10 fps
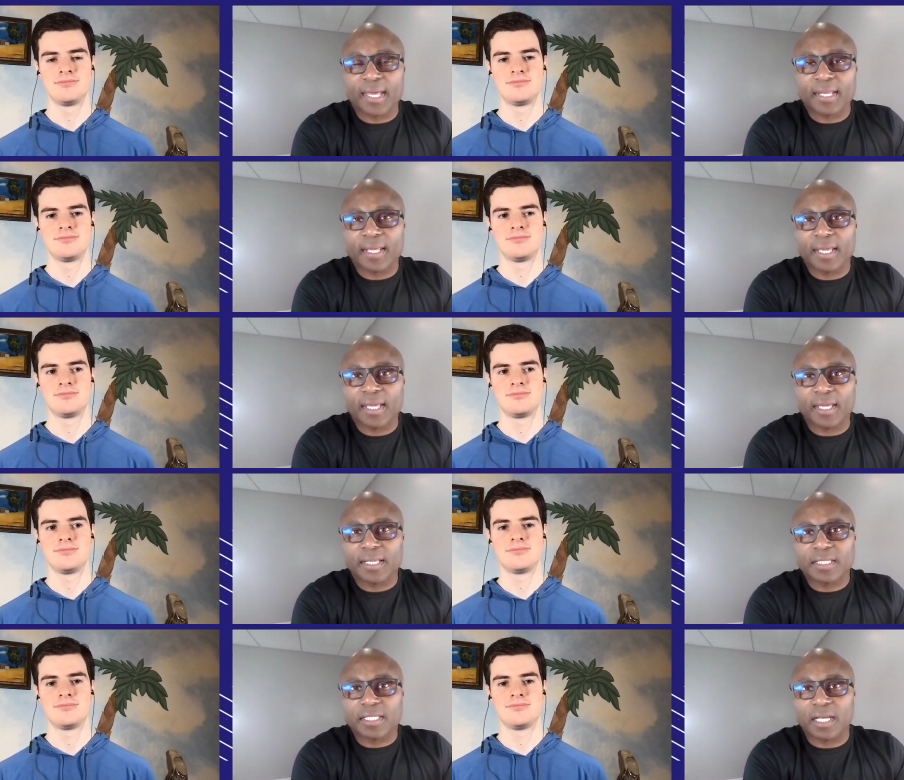Speaker 1: it
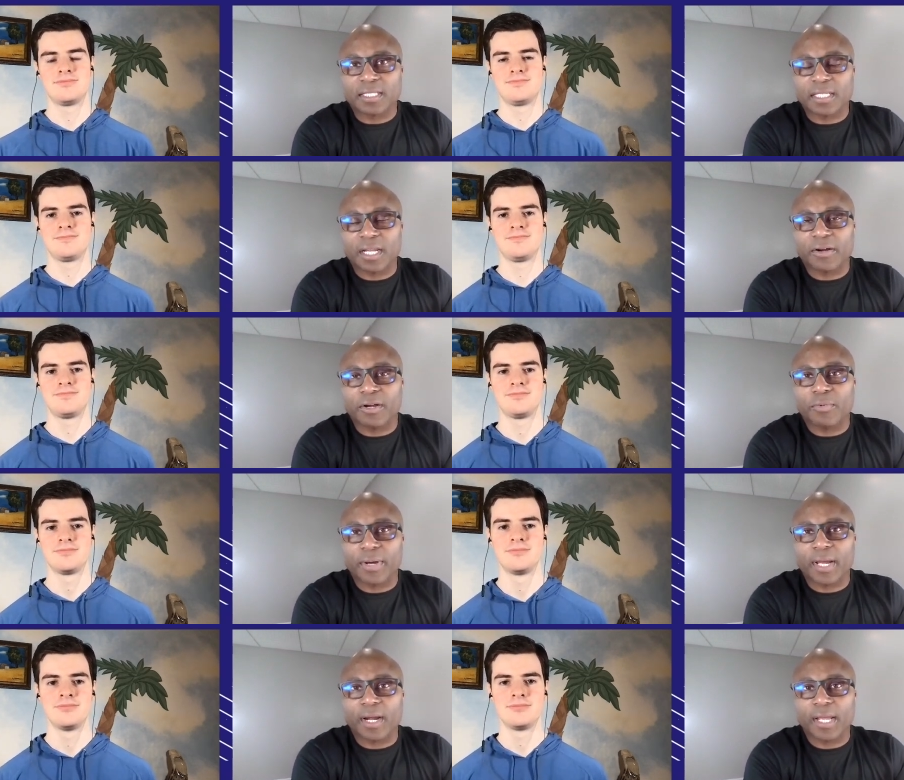is a scenario
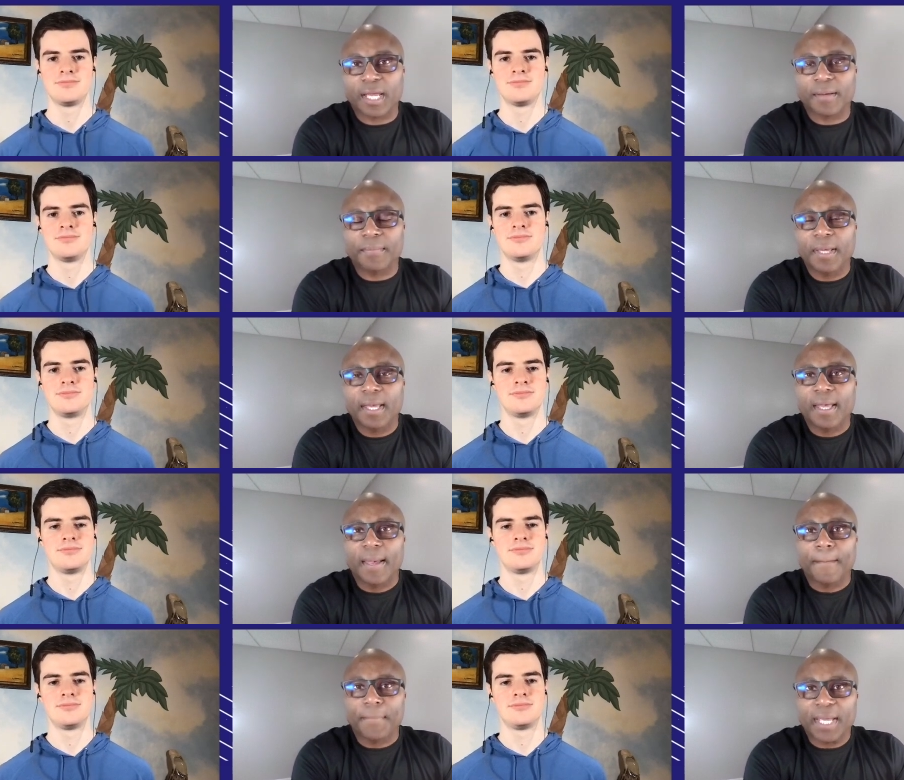where him
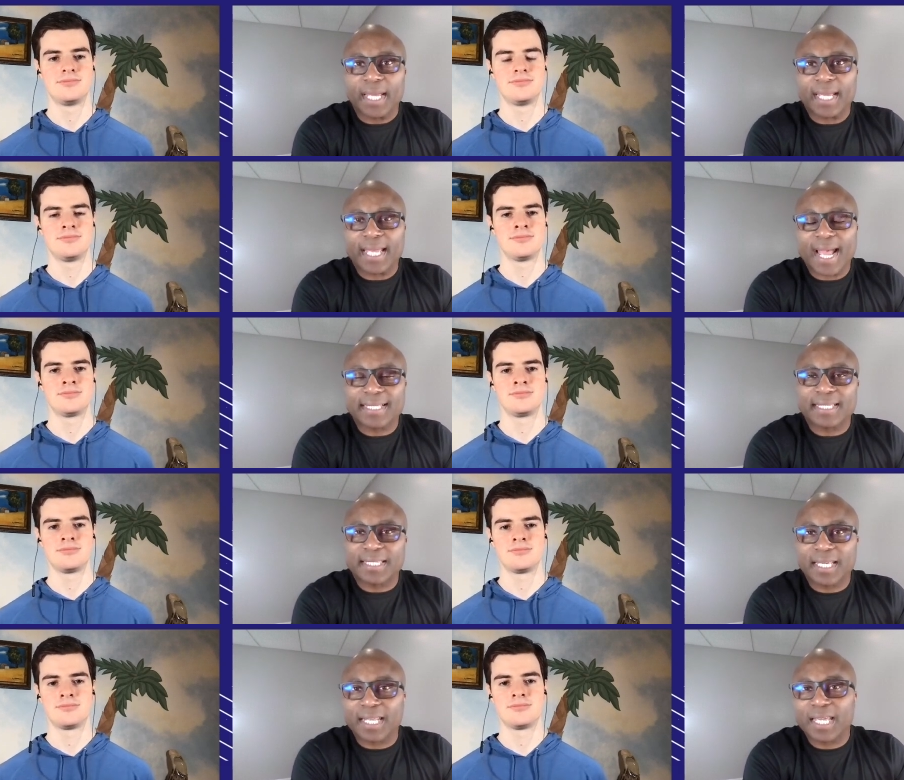being in
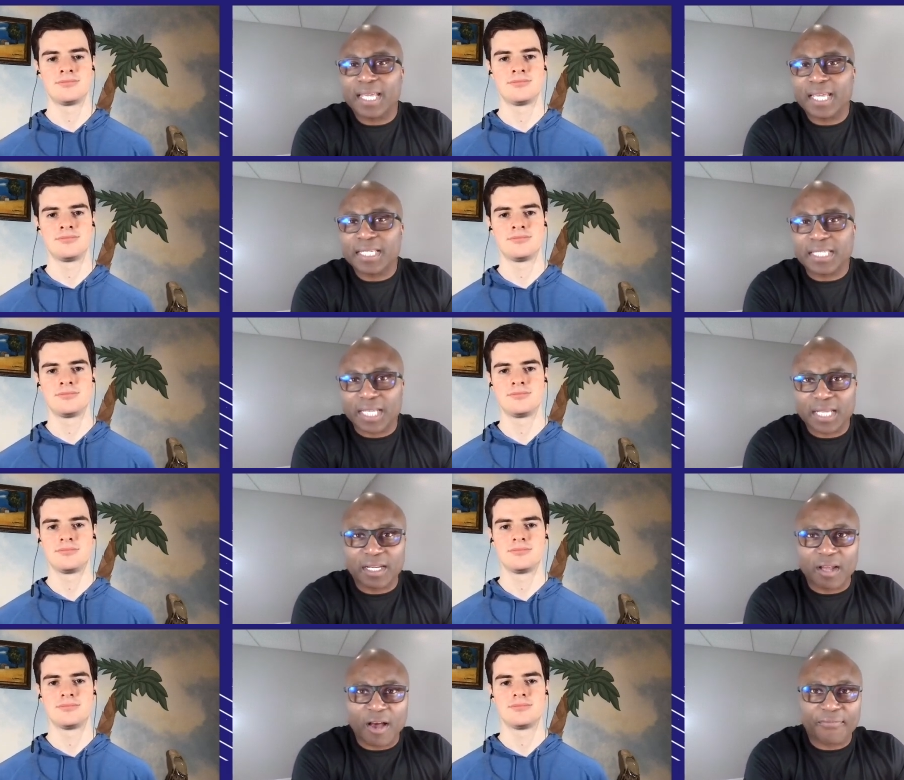Kansas City, he's seen
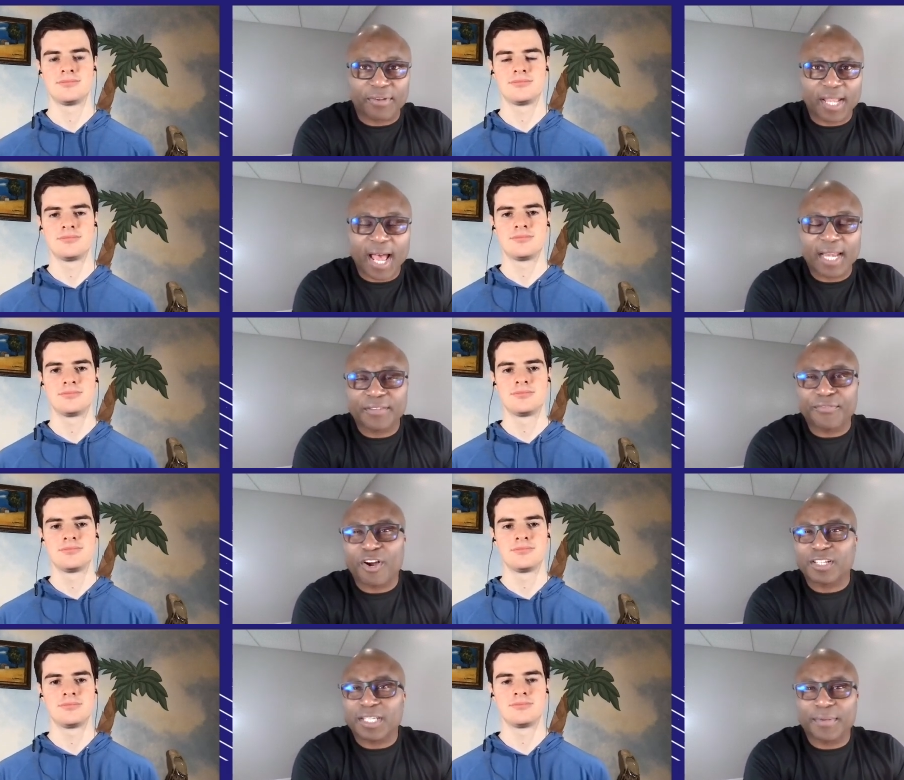an awful lot as
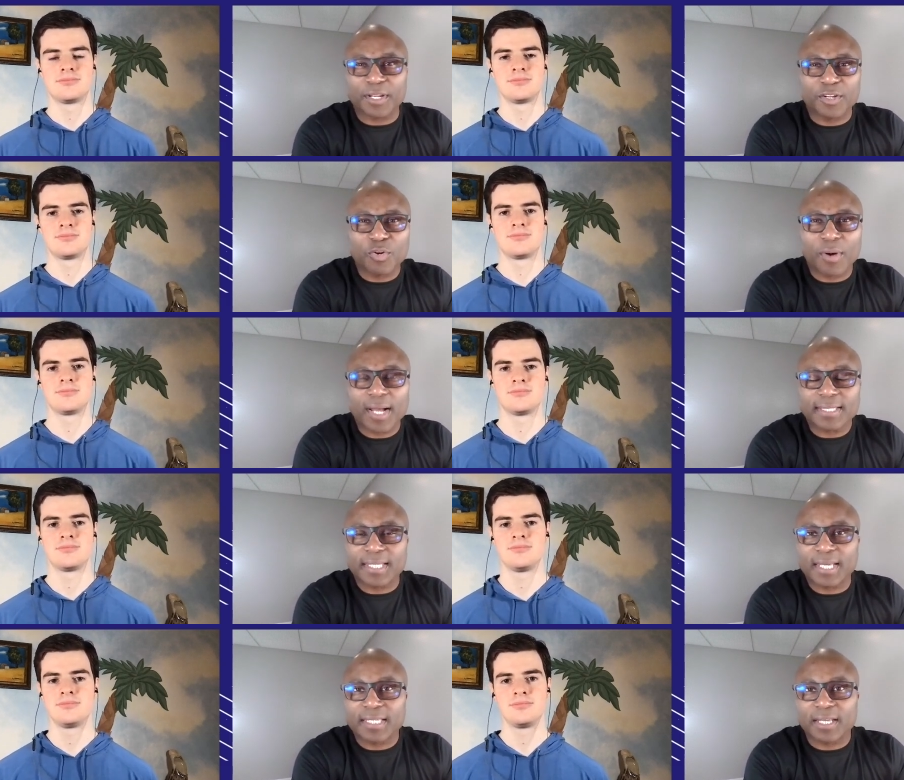far as some of the
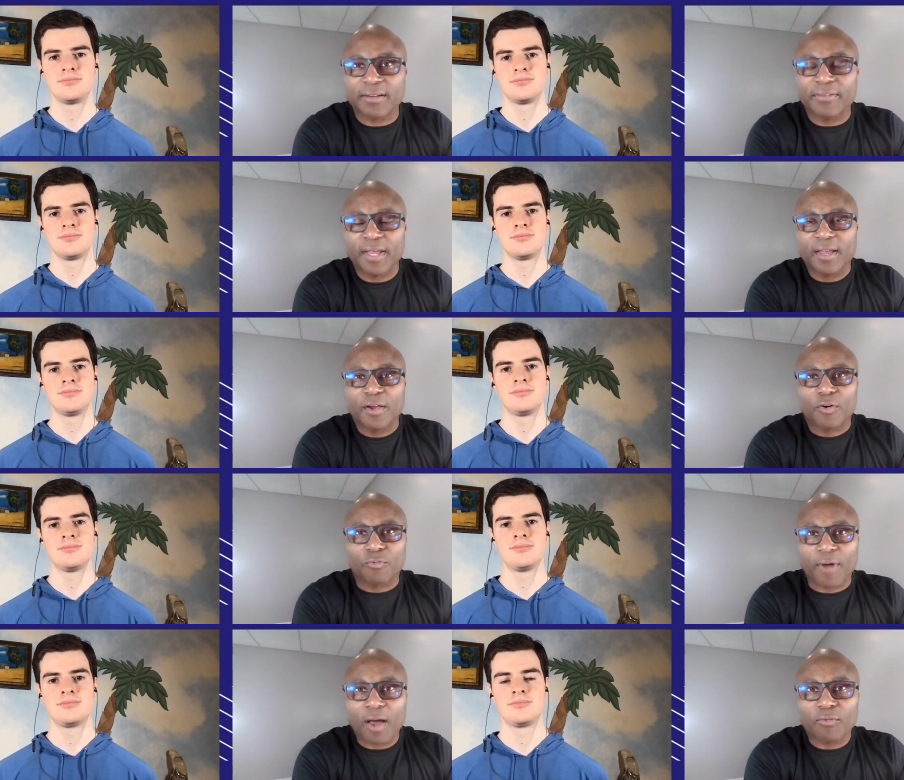nuances of
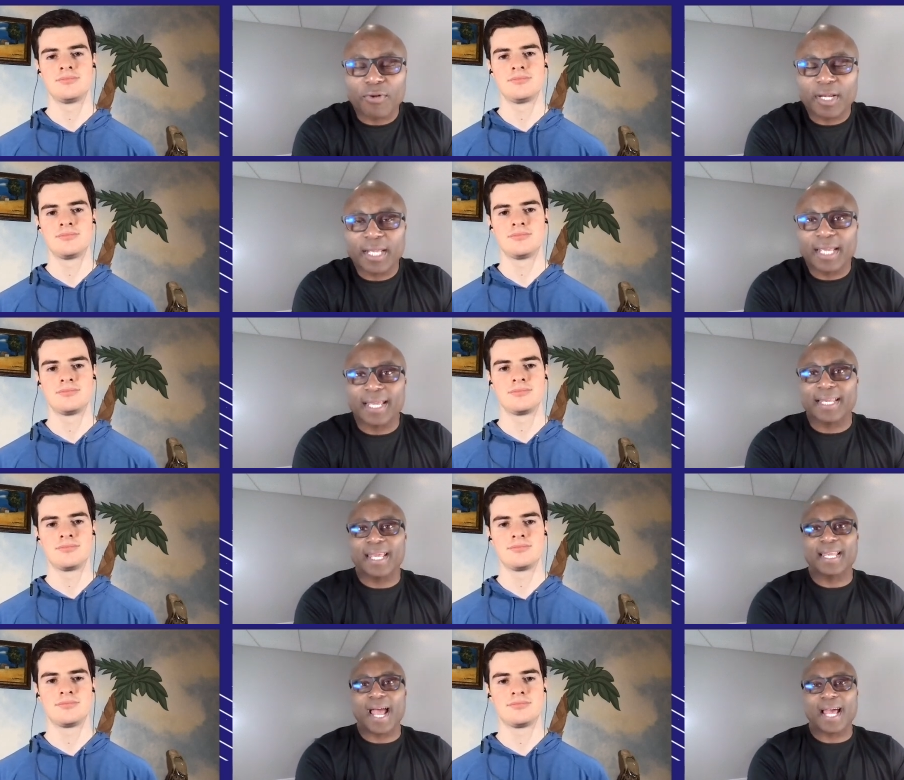route running and,
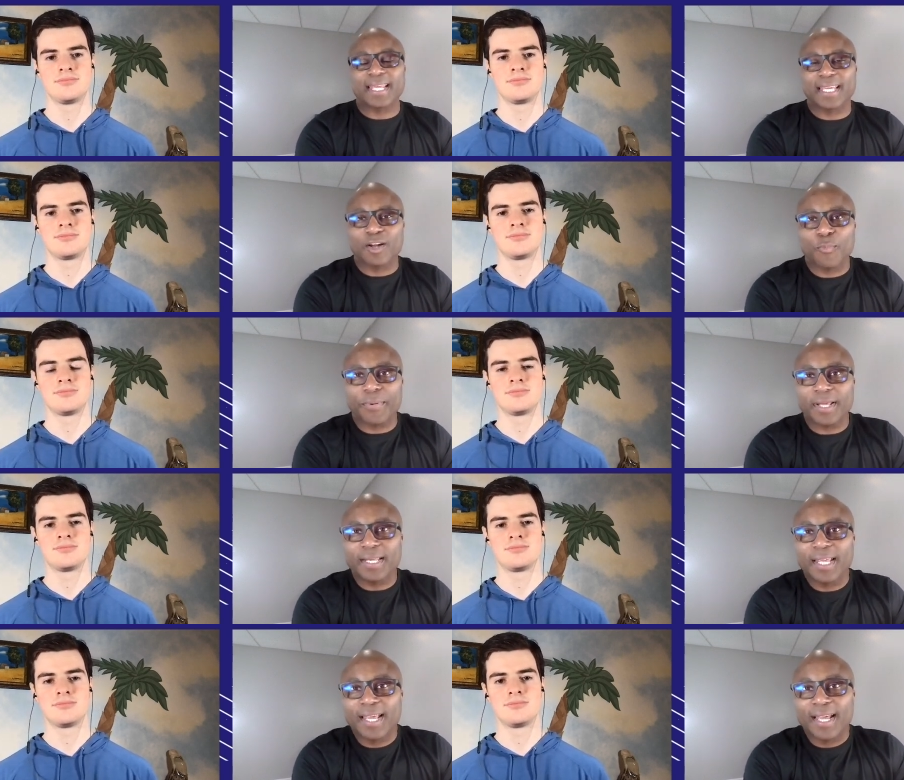and how to get
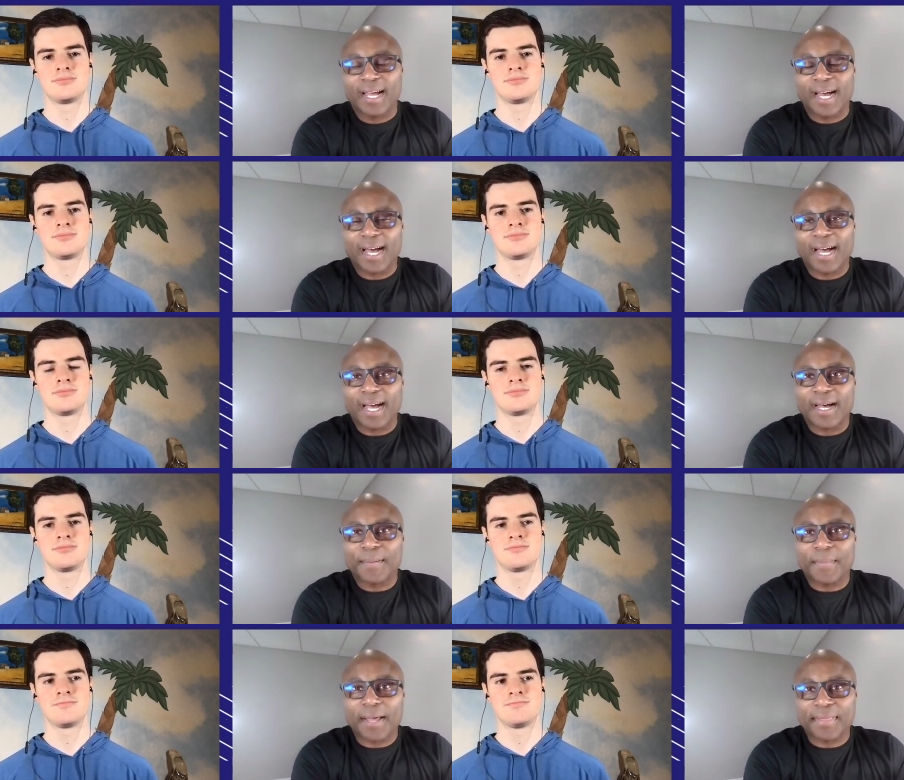open.
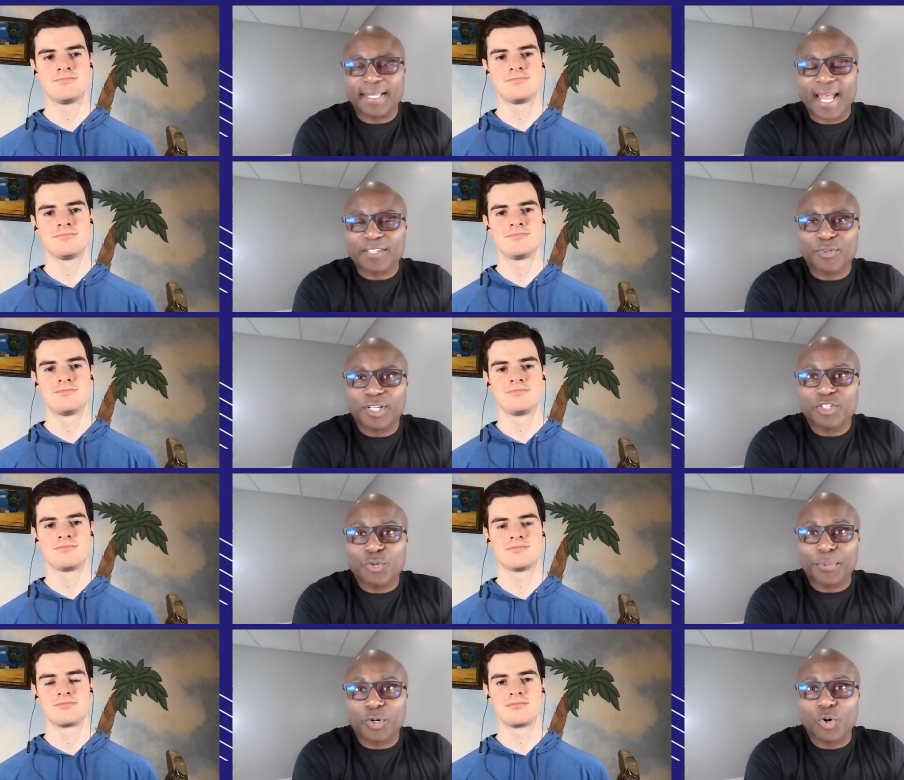Um, I think that's really
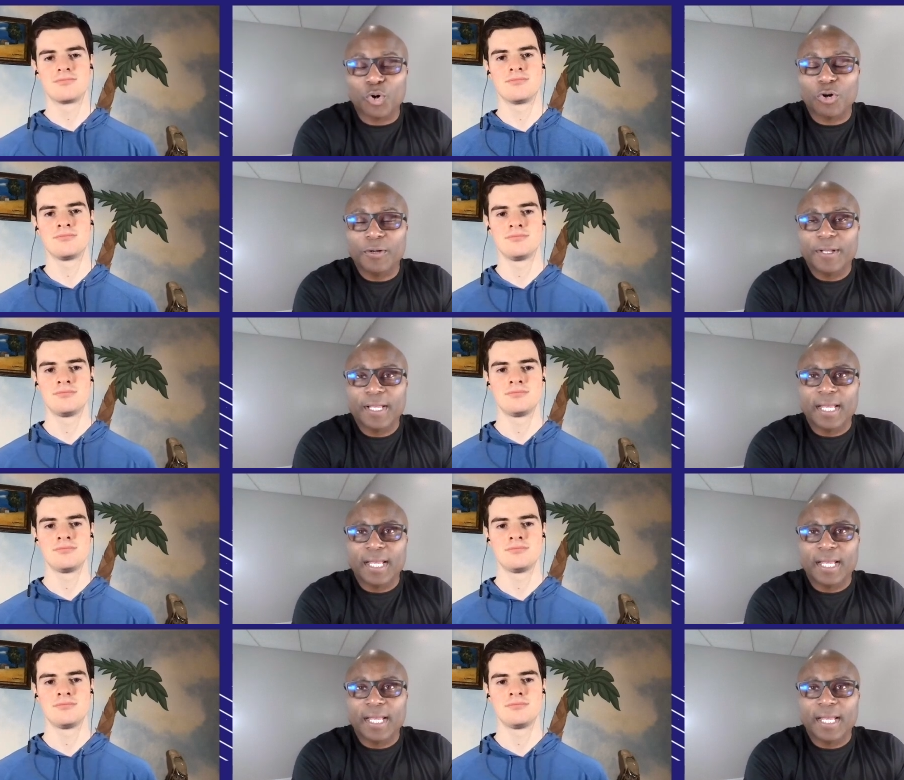super cool.